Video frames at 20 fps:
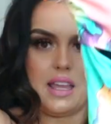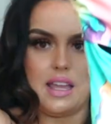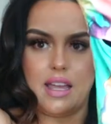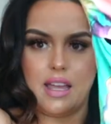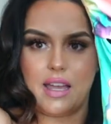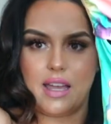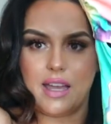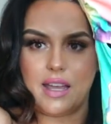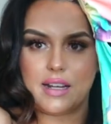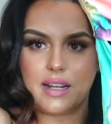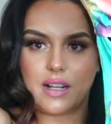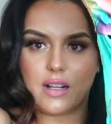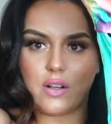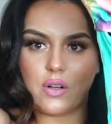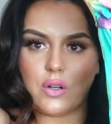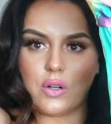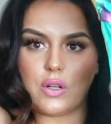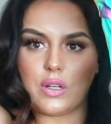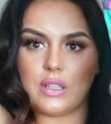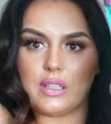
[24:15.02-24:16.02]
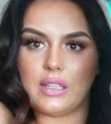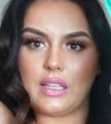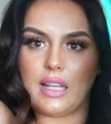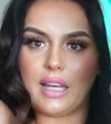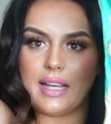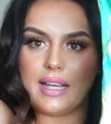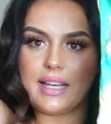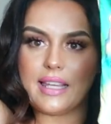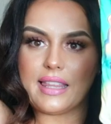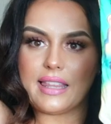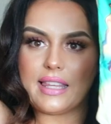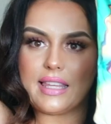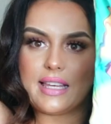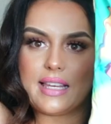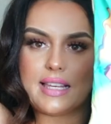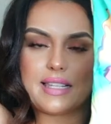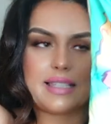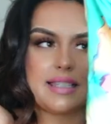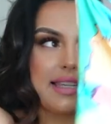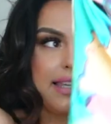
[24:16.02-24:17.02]
and like
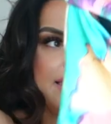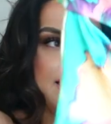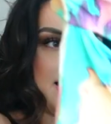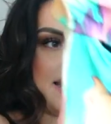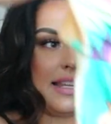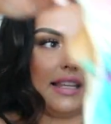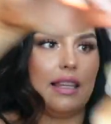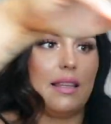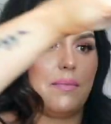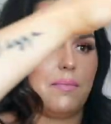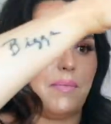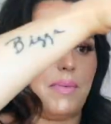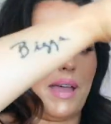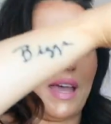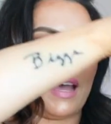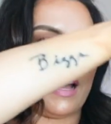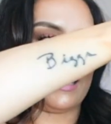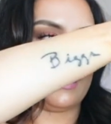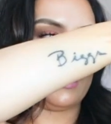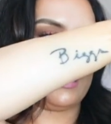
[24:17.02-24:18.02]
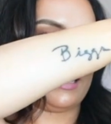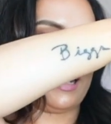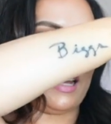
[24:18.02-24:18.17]
this and then in the back it